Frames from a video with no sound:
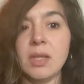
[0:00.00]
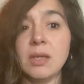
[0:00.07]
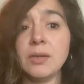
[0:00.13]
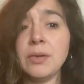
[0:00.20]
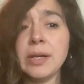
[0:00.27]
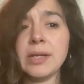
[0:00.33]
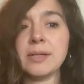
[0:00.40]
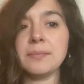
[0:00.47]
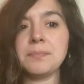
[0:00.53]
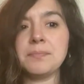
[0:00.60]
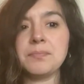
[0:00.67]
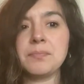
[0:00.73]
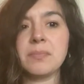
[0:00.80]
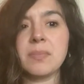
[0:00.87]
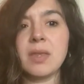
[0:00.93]
Great.
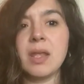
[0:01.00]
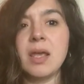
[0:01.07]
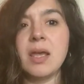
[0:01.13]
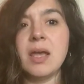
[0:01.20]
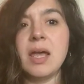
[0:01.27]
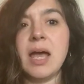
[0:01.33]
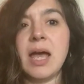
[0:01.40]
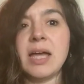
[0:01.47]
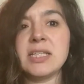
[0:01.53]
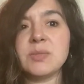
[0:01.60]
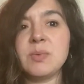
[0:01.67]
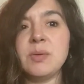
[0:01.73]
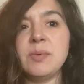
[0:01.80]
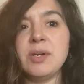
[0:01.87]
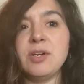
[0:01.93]
As
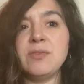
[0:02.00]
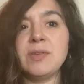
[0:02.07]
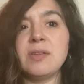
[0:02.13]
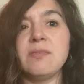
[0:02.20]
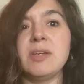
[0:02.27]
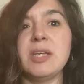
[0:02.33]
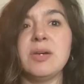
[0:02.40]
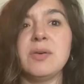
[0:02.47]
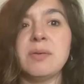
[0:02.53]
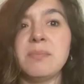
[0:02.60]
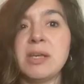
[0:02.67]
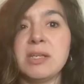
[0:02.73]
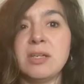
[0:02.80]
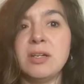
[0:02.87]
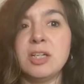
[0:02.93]
we went over the video and
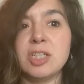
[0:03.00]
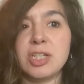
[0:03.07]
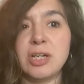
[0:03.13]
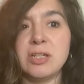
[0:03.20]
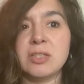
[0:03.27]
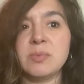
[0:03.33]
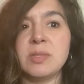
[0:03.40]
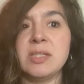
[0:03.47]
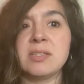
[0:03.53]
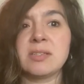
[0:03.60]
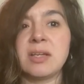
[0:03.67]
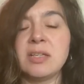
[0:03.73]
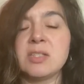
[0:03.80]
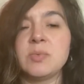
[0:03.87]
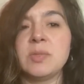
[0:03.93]
making our charts, we
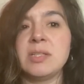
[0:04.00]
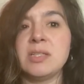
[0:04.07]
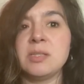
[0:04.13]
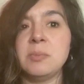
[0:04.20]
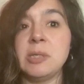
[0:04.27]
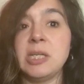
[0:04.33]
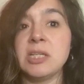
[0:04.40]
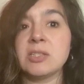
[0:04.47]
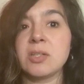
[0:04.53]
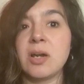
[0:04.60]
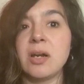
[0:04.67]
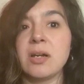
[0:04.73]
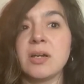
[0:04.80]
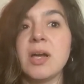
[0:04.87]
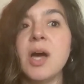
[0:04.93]
discussed what these meanings
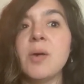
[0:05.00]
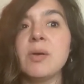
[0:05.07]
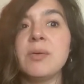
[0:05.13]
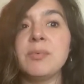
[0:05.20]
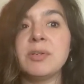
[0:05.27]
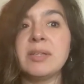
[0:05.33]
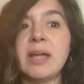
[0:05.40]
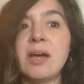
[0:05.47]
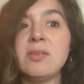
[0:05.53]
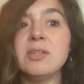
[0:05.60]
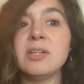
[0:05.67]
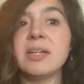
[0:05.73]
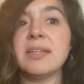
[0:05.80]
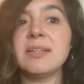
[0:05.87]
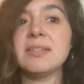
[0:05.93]
are. We will now
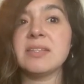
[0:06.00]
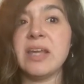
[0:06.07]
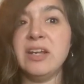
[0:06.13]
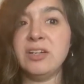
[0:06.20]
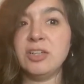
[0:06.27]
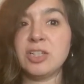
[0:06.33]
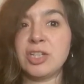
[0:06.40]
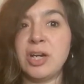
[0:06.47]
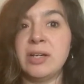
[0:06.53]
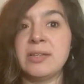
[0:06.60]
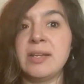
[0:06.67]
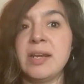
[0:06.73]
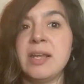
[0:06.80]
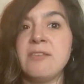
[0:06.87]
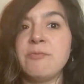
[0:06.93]
look at this anchor chart
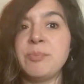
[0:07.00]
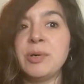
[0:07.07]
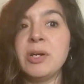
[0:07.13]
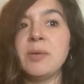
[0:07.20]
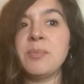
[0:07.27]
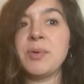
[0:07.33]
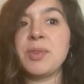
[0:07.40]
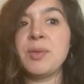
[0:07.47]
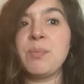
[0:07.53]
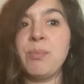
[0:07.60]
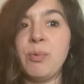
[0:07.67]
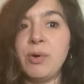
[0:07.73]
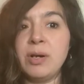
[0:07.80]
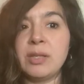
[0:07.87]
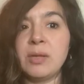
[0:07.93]
that I have put up on the
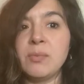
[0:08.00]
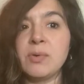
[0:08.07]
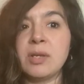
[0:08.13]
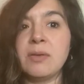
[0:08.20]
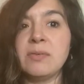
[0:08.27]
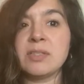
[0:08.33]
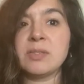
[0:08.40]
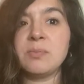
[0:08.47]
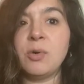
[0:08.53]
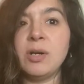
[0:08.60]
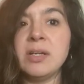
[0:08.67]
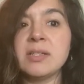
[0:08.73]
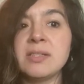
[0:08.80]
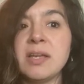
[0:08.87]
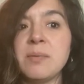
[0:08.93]
board that will give us more
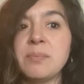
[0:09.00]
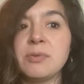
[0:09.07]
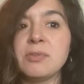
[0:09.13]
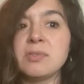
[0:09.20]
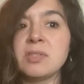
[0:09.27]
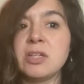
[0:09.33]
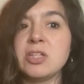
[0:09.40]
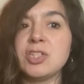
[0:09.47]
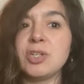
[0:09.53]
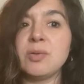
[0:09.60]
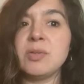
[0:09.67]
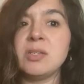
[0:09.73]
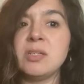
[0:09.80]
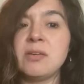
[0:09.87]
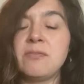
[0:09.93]
examples and show
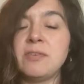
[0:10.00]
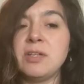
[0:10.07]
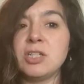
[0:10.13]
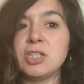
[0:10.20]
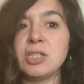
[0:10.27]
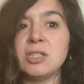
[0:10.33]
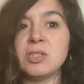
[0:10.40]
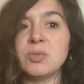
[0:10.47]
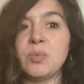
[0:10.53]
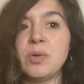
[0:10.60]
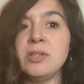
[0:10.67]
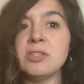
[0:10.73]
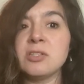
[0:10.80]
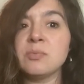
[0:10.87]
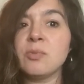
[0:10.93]
the definitions
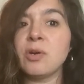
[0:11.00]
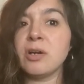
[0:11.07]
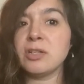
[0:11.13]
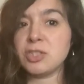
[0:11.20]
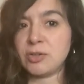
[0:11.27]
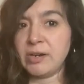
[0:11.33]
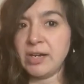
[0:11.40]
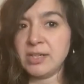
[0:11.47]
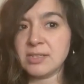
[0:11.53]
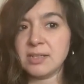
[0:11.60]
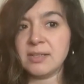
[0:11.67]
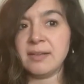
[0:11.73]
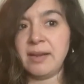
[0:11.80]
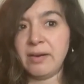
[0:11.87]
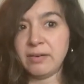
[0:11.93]
once more on trait,
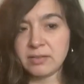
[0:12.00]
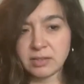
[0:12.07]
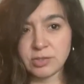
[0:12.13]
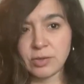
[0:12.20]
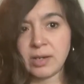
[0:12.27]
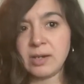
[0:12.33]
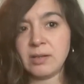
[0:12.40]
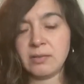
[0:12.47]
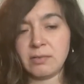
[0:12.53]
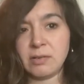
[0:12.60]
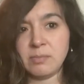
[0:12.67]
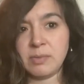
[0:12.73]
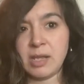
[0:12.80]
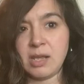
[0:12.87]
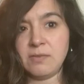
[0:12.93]
inherited trait, and
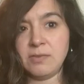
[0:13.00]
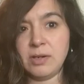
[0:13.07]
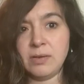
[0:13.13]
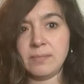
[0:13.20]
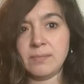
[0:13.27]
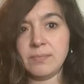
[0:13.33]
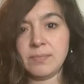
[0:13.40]
learned behavior.